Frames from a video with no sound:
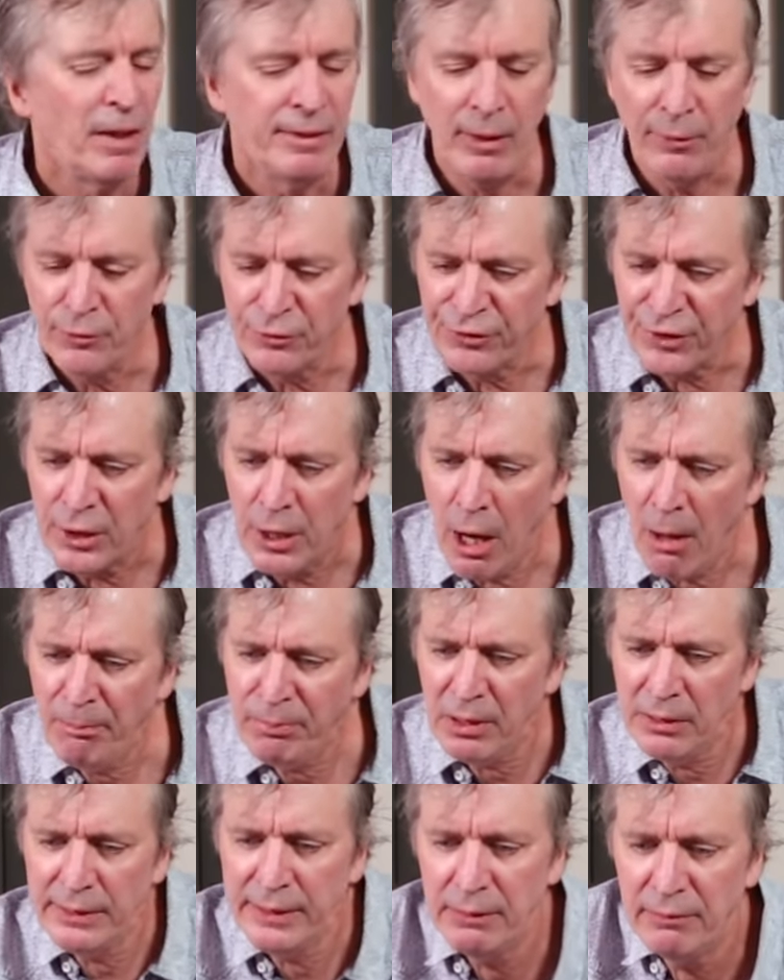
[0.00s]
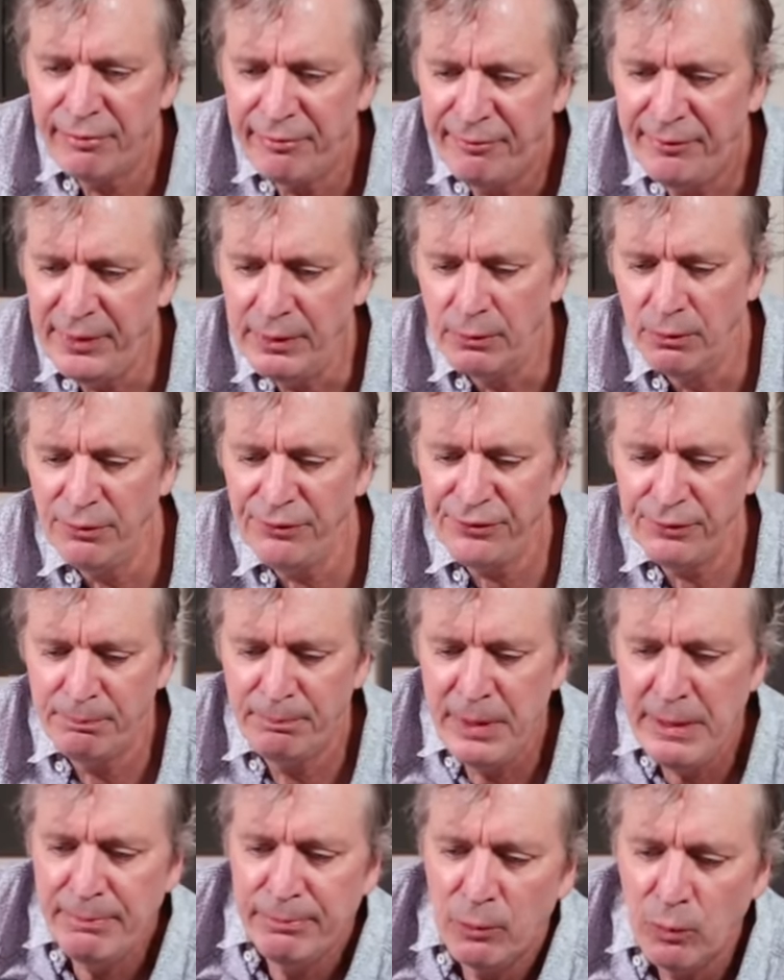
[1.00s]
Now there's a couple of little fills,
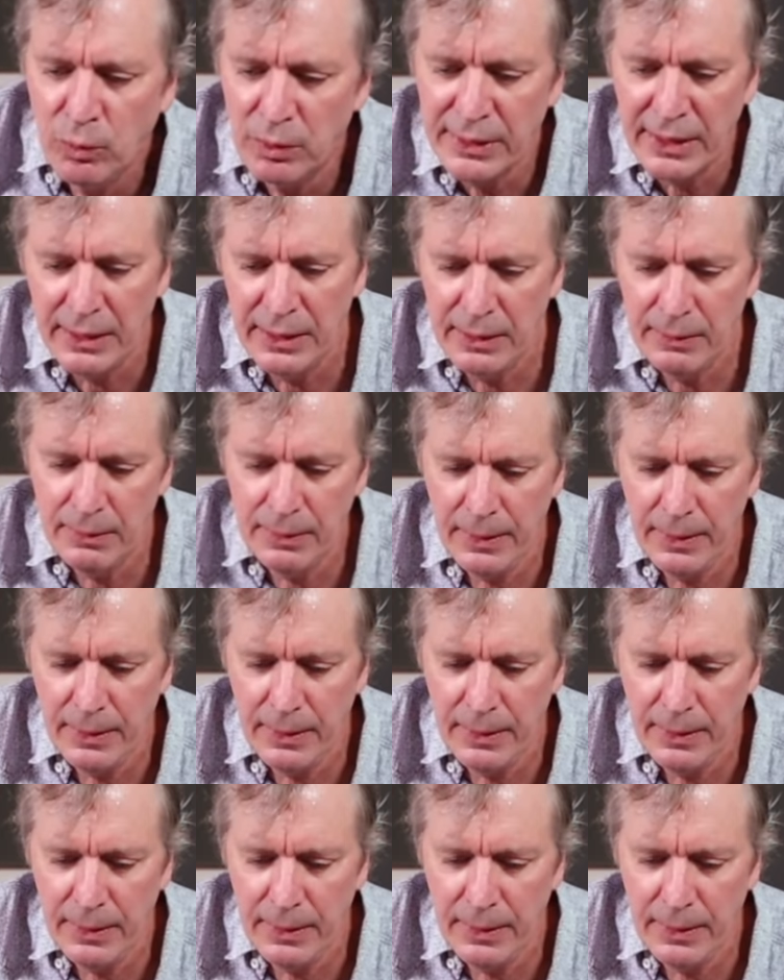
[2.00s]
and people will get